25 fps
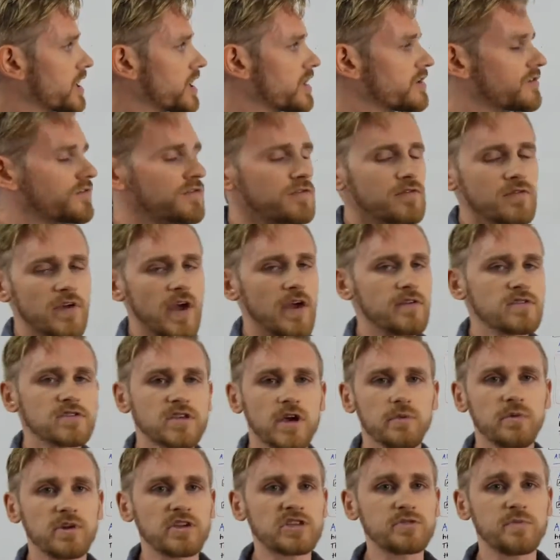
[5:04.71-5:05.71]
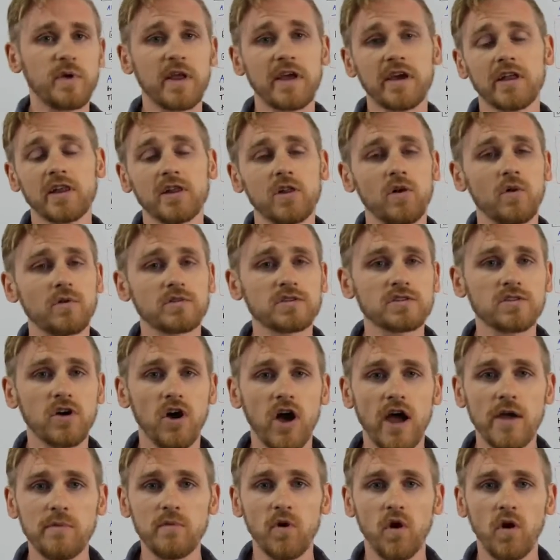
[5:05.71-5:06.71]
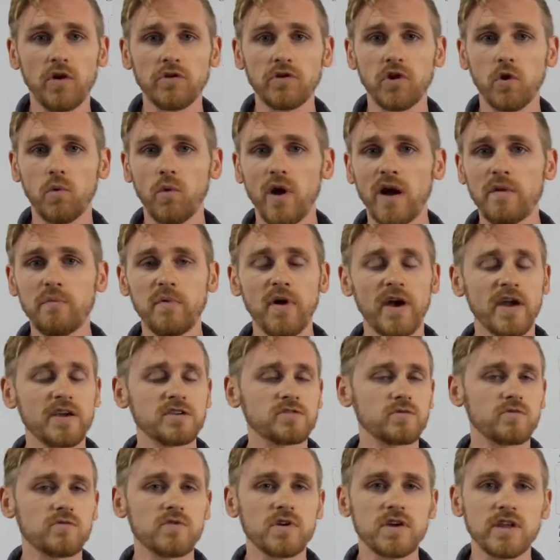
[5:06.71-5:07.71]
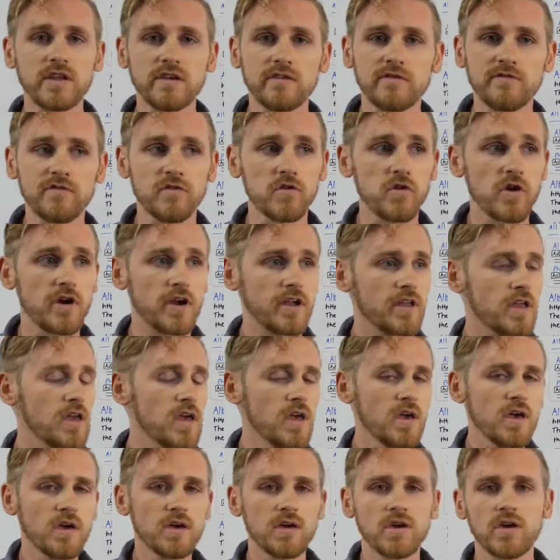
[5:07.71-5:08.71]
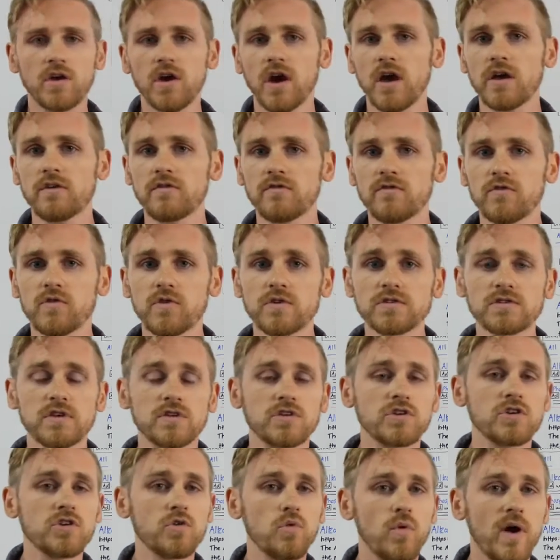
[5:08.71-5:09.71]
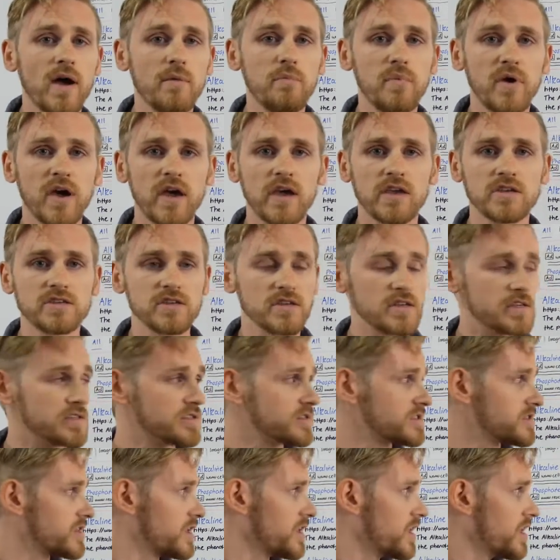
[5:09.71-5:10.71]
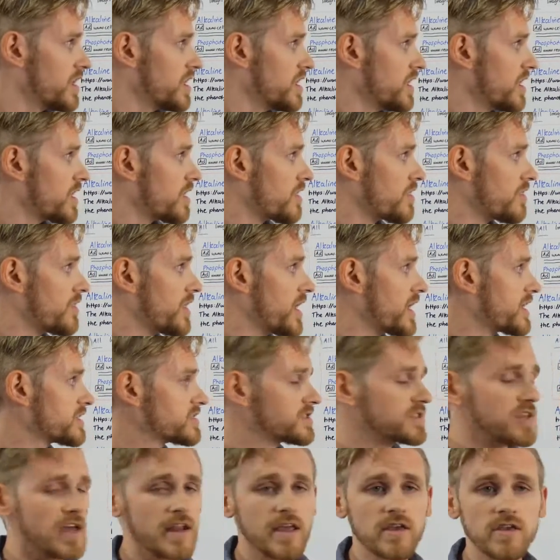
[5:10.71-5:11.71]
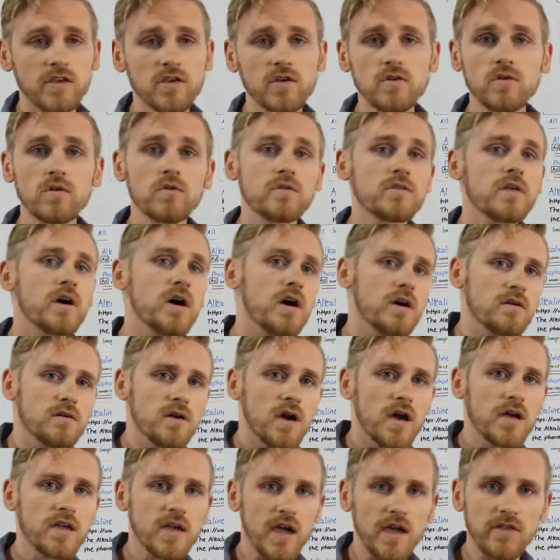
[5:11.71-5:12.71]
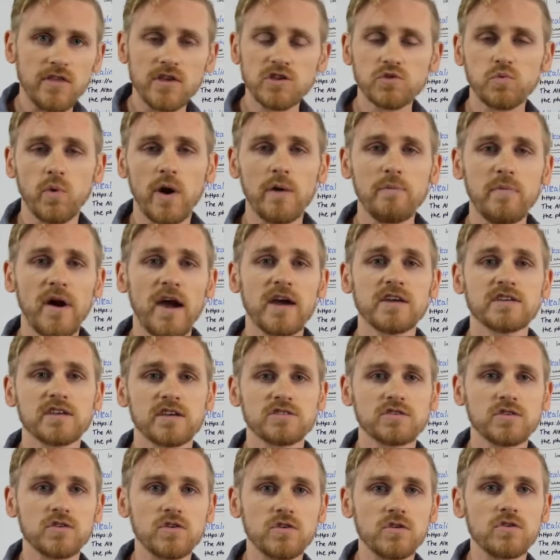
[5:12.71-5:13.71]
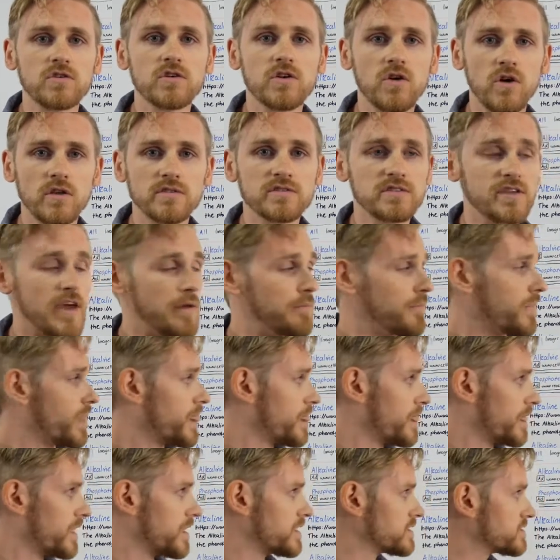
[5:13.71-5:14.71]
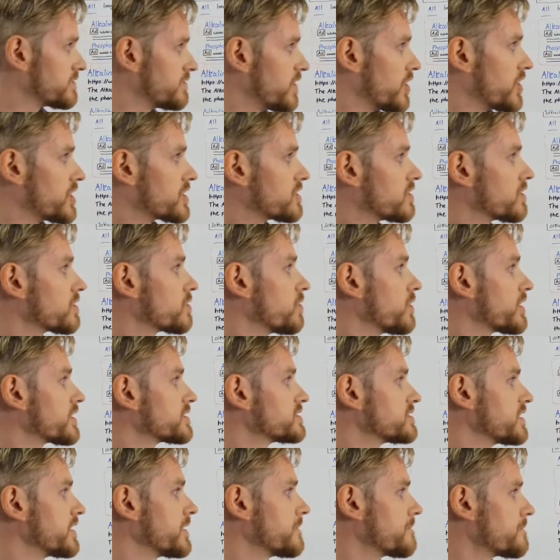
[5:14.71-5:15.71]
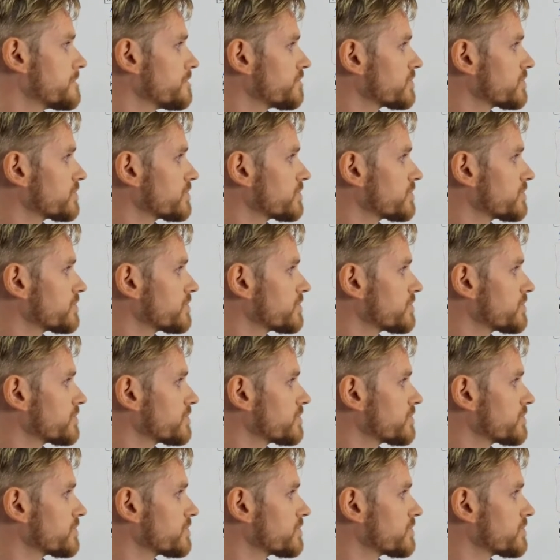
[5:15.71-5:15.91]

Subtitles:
If someone is spending a long time on your web page, reading through it, going through to new web pages, then it's telling Google that, okay, this web page has good content. It's very good quality.